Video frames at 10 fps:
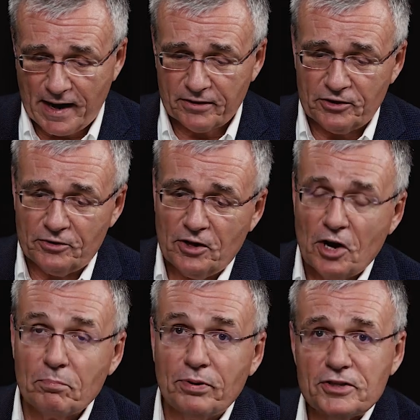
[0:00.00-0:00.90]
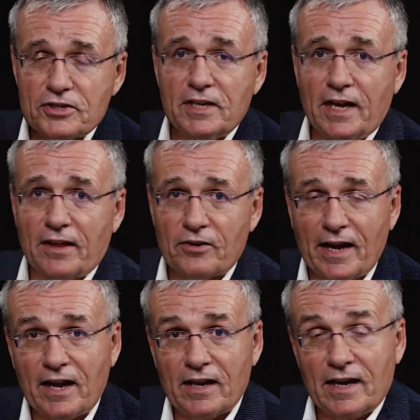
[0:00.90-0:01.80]
Matthew puts together
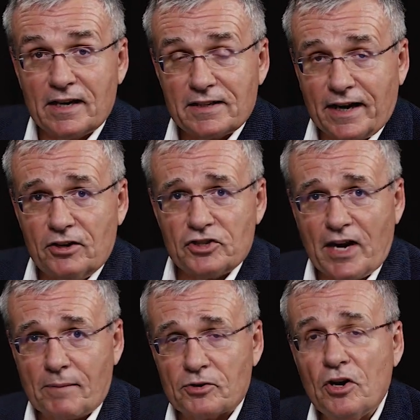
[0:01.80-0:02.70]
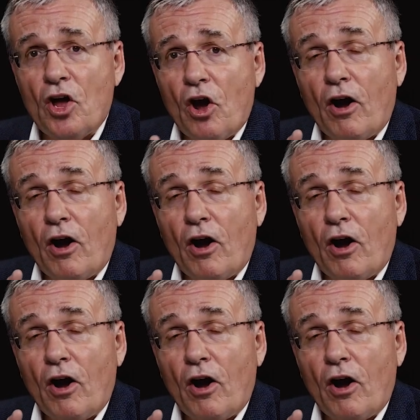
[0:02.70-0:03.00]
an entire chapter